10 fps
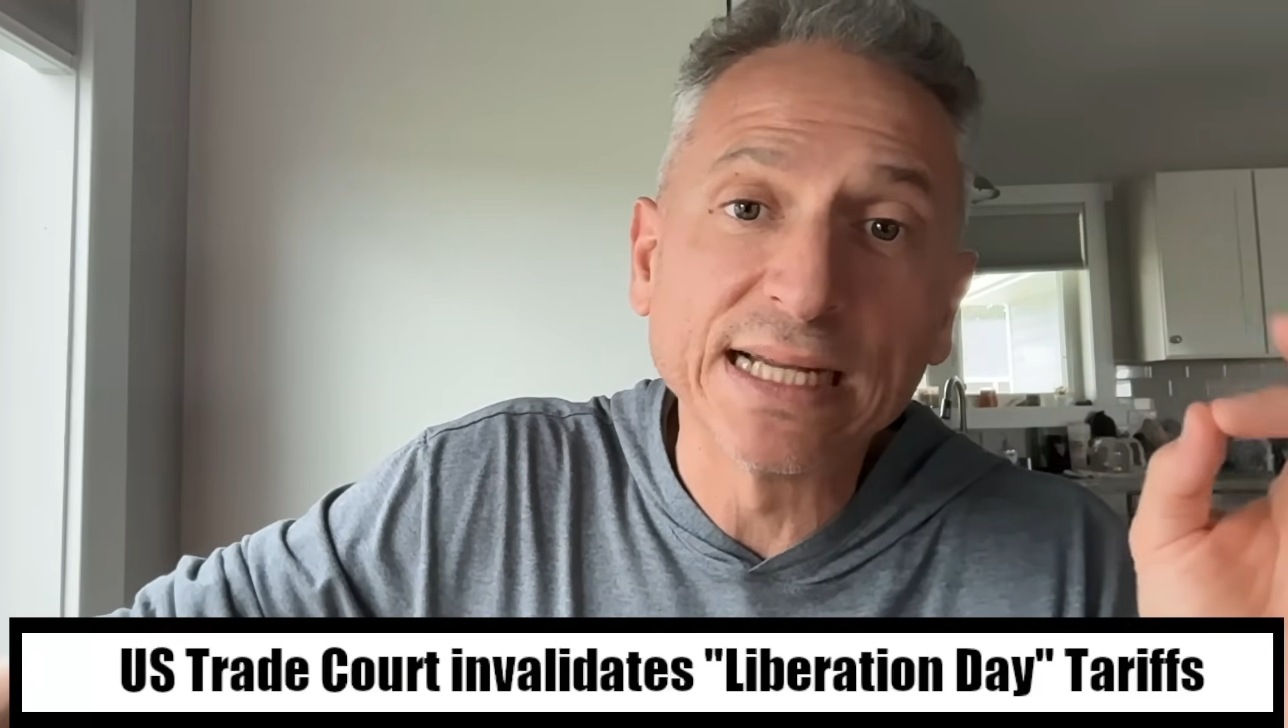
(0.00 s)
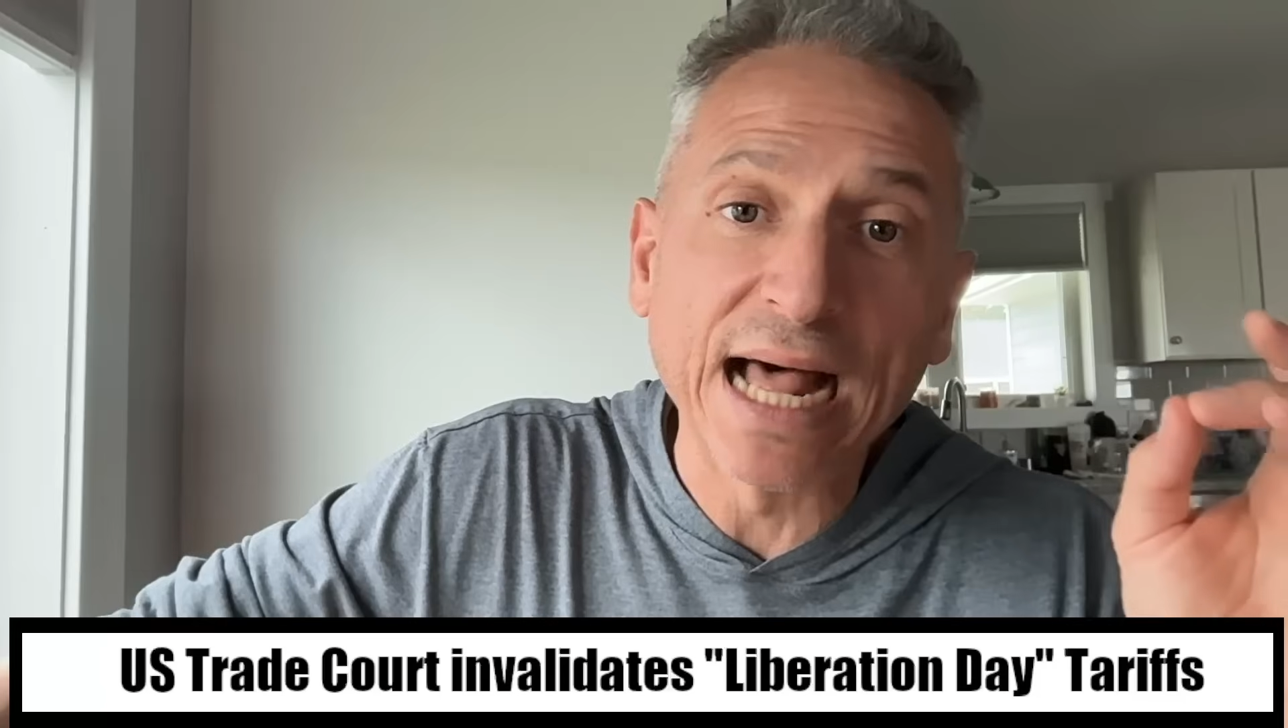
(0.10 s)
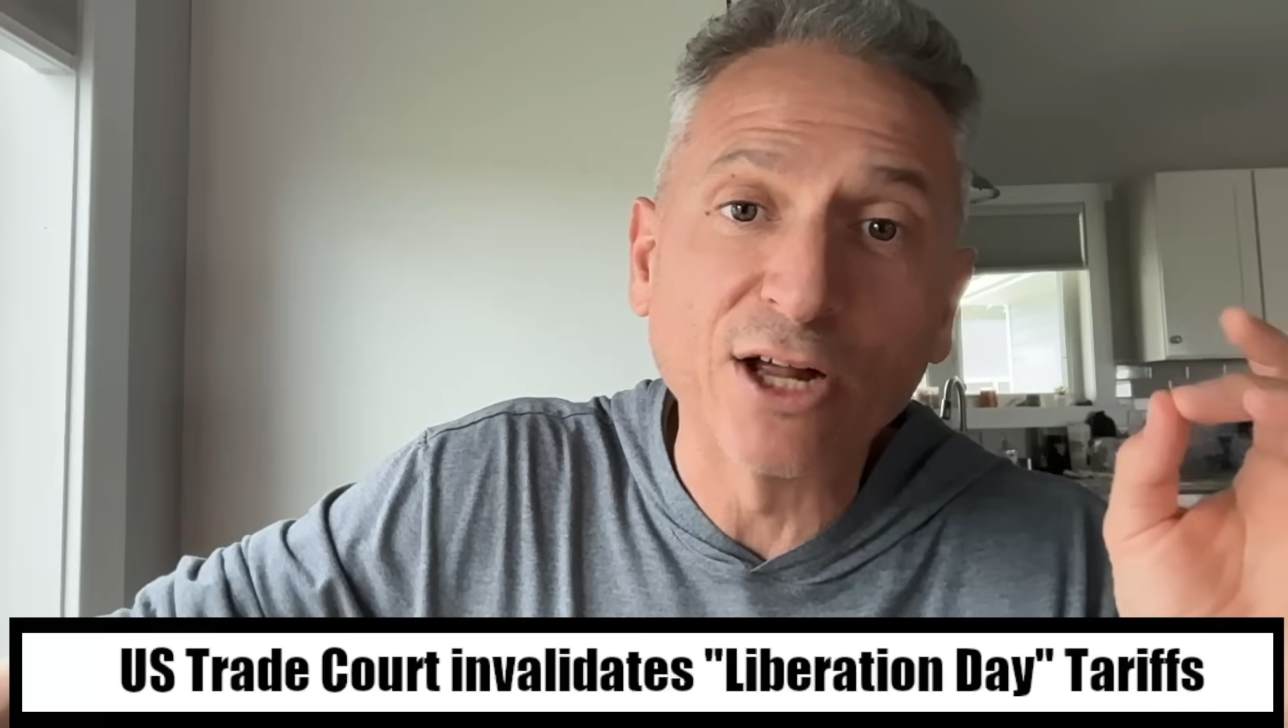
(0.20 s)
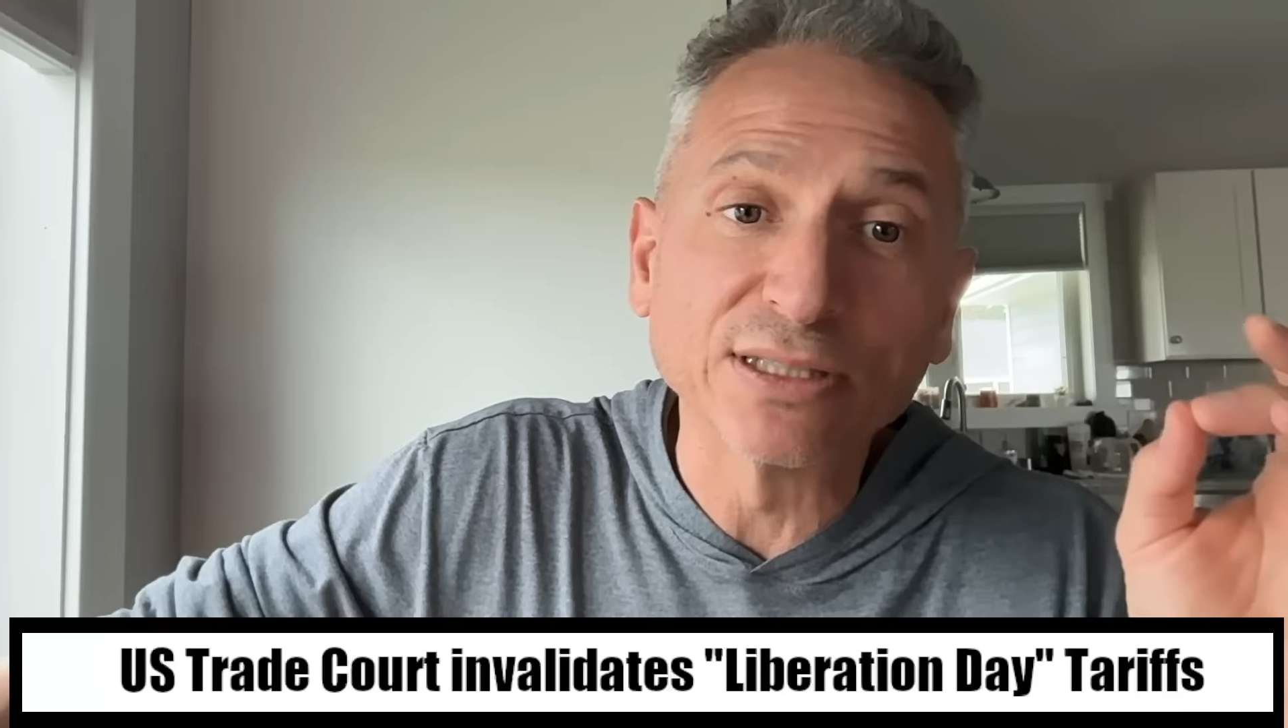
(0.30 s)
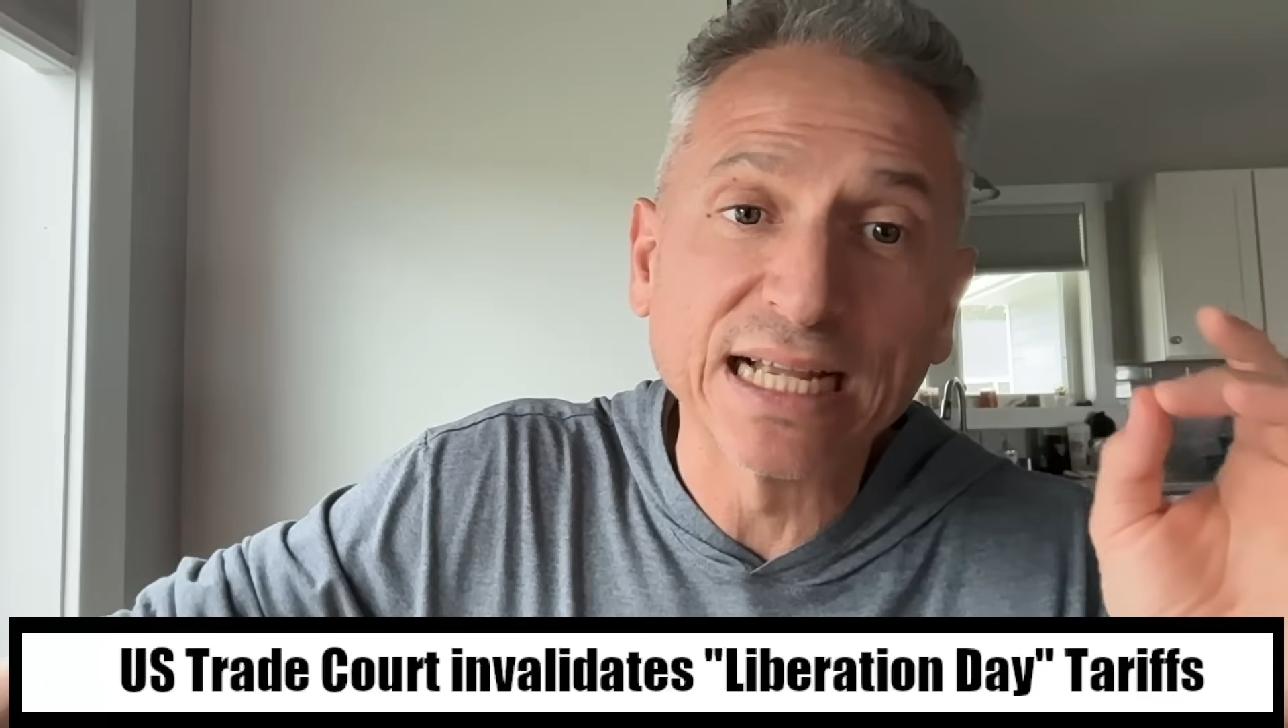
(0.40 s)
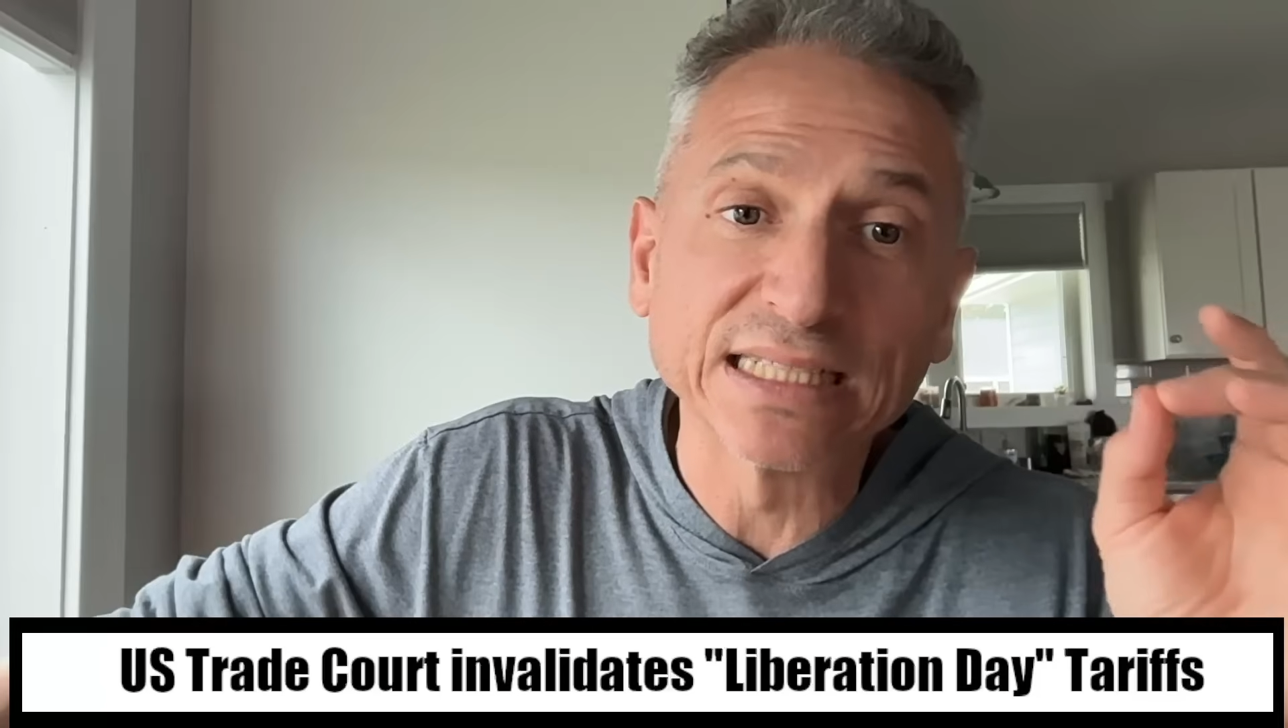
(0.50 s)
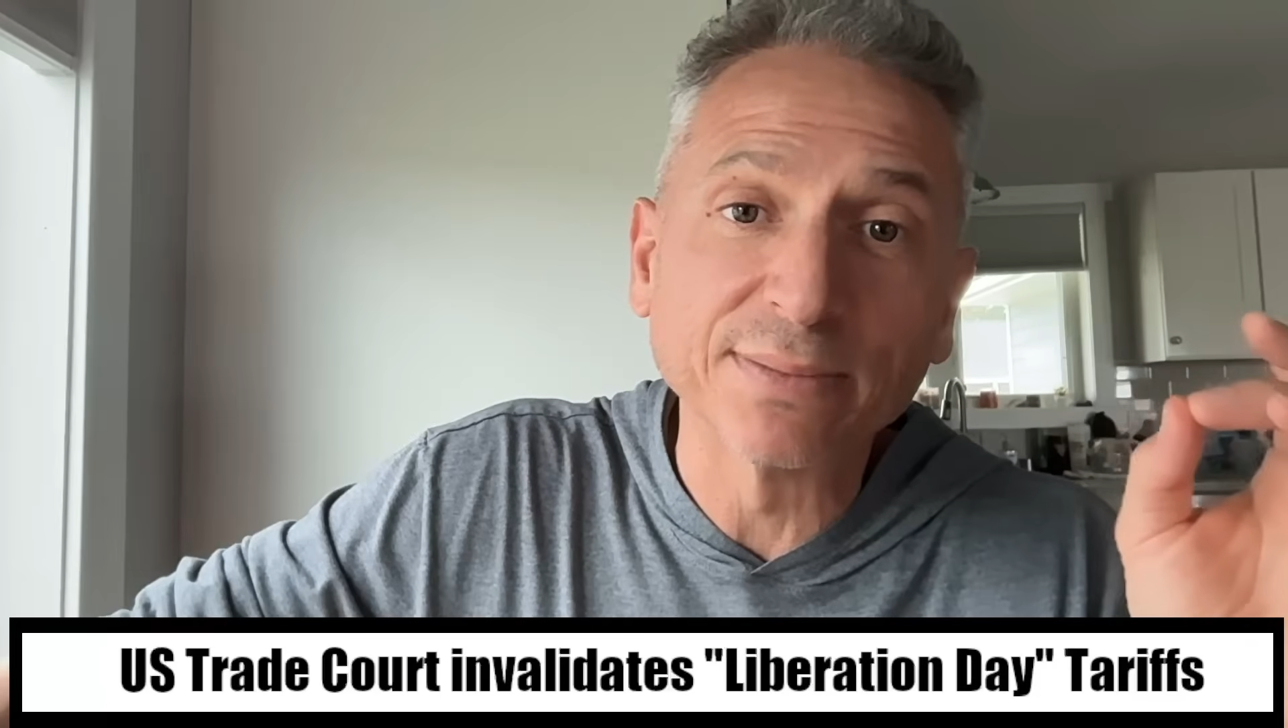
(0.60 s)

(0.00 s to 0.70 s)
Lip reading: has